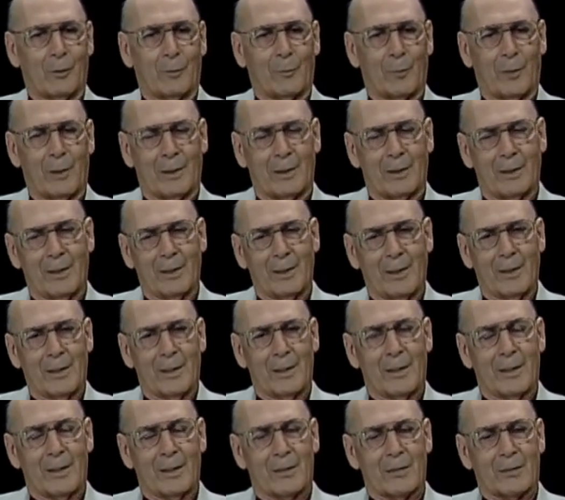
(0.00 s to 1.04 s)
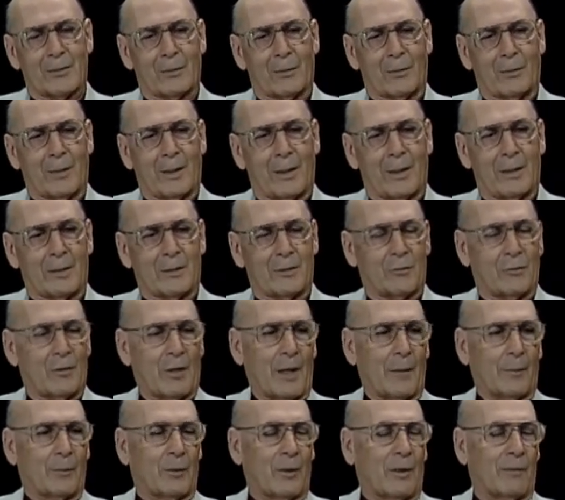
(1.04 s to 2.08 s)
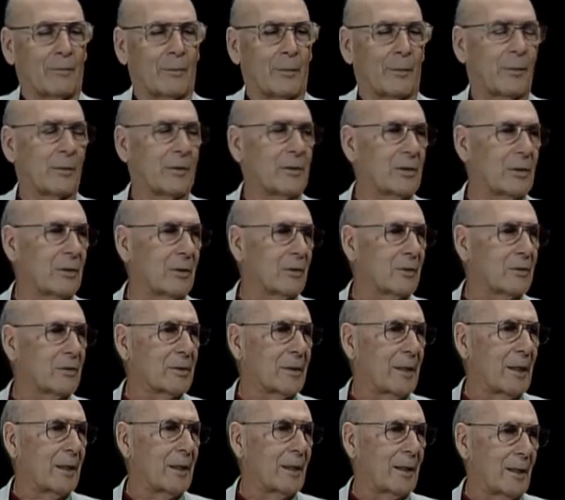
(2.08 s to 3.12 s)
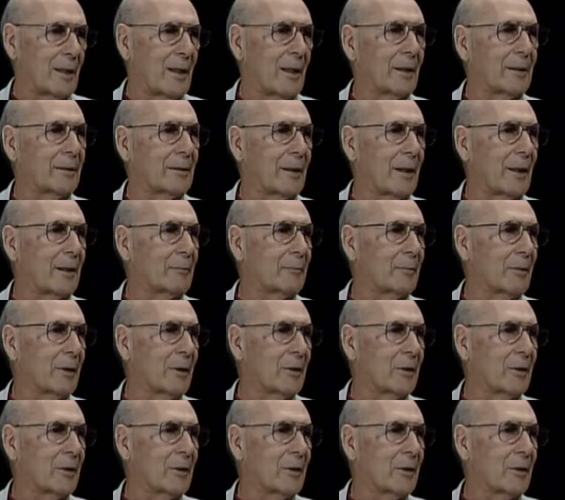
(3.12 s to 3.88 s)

could be. So that has dropped off, but we still stay in contact with each other.